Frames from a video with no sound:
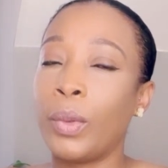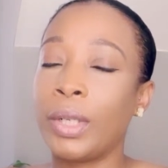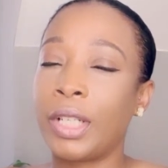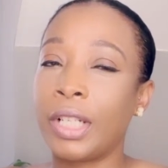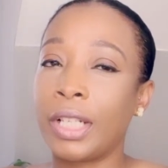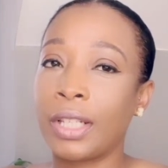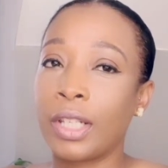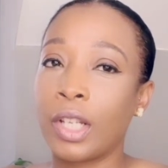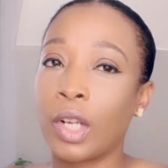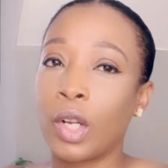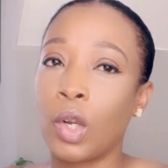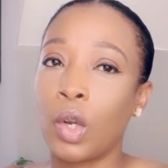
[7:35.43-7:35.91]

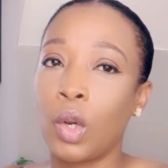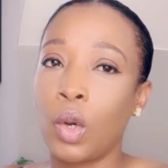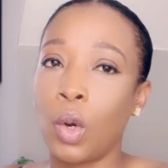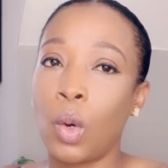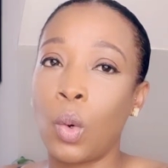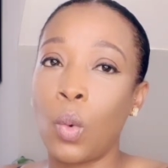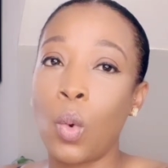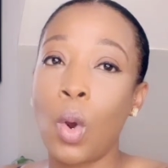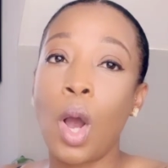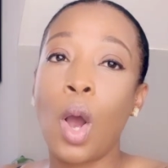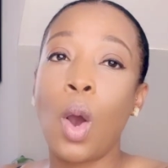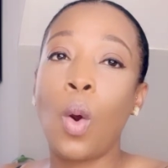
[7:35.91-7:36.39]
which is the
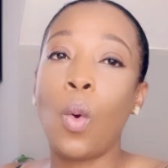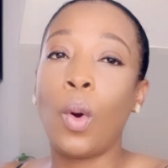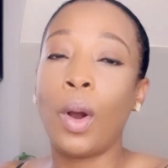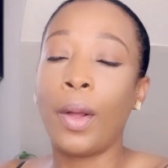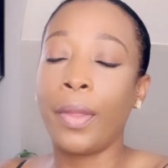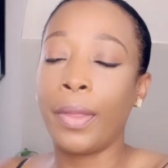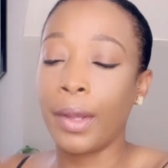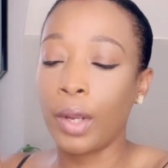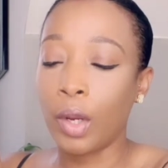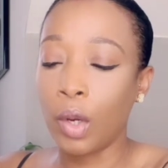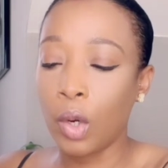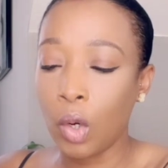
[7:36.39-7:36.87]
goal,
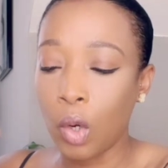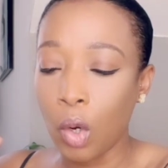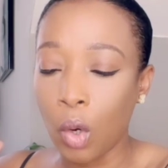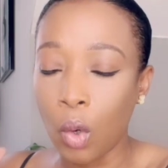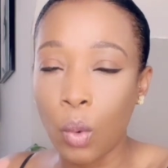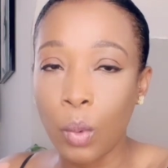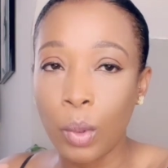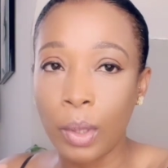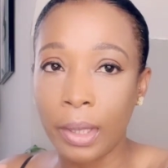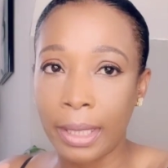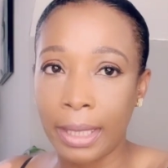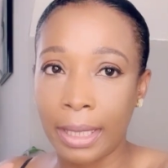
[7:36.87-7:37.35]
what the
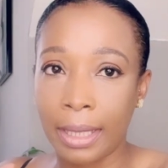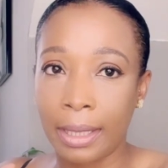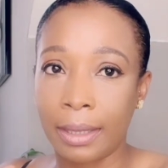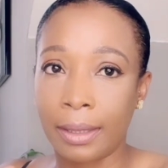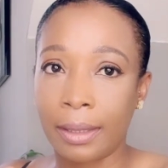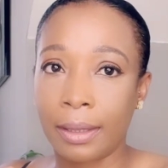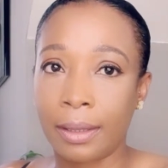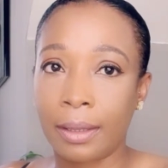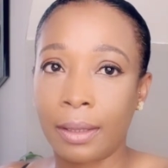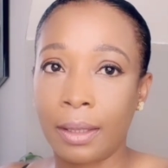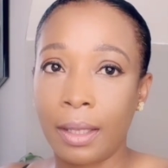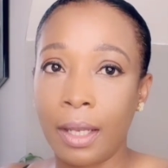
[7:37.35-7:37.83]
goal
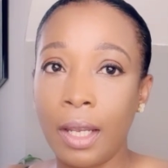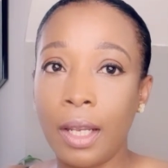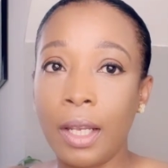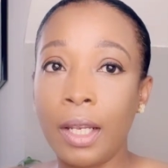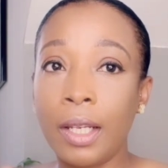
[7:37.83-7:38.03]
is.